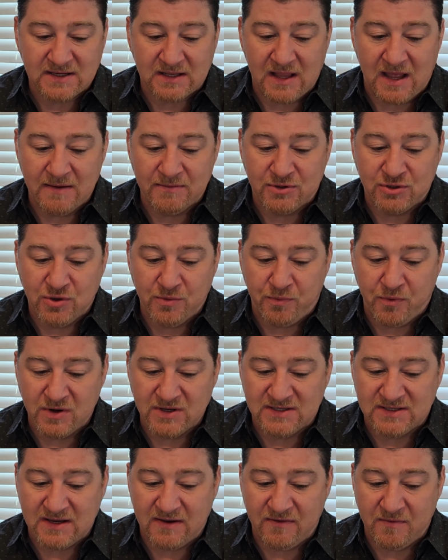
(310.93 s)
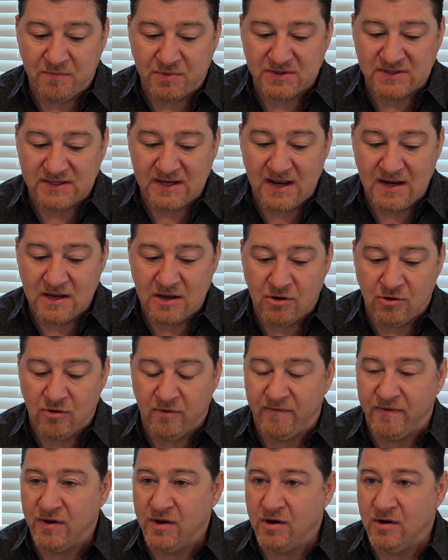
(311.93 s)
climbed 2.7% year
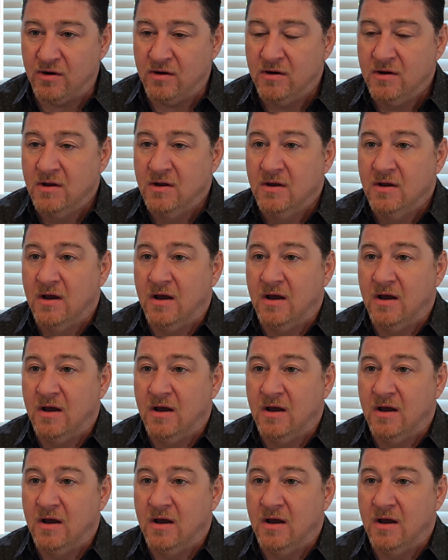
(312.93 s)
over year